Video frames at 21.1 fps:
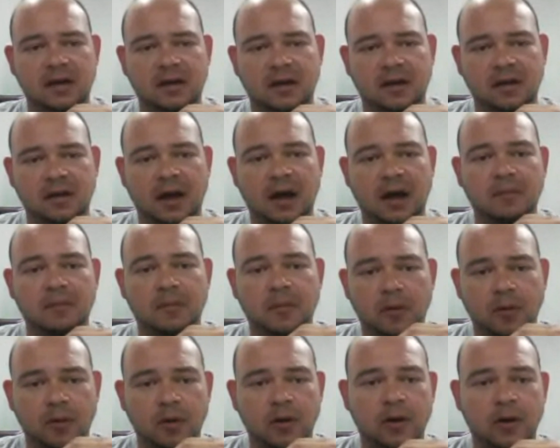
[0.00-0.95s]
got a lot
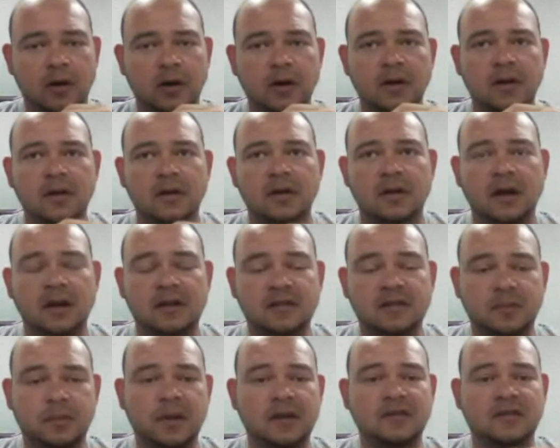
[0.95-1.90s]
more
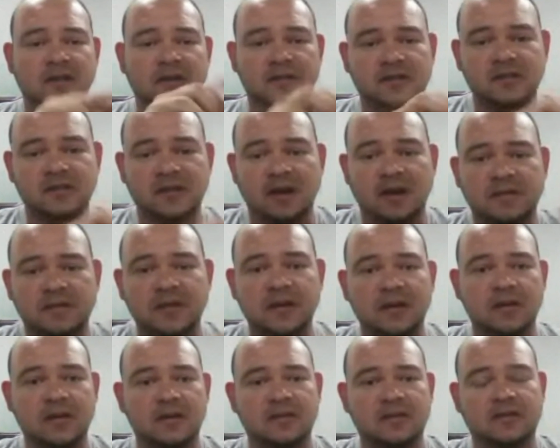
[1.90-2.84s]
expensive stuff
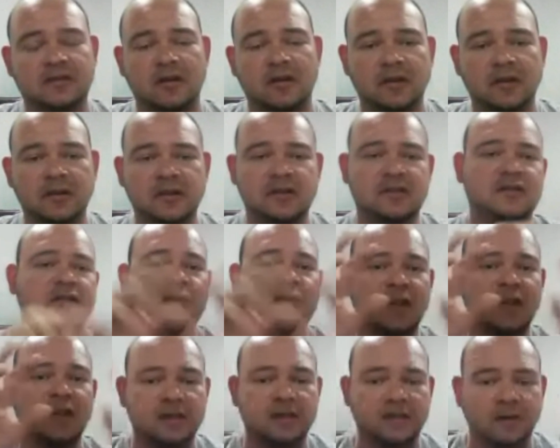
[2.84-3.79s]
into the servo. This
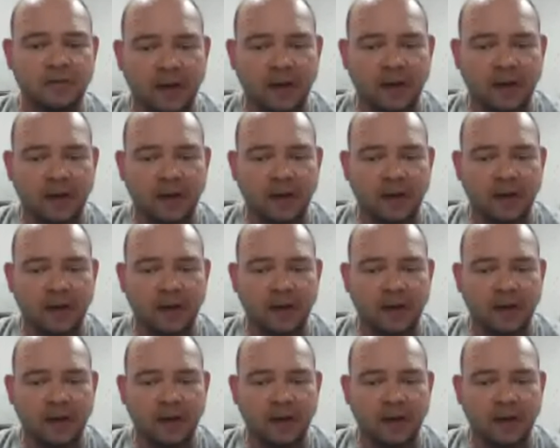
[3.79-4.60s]
is not the value.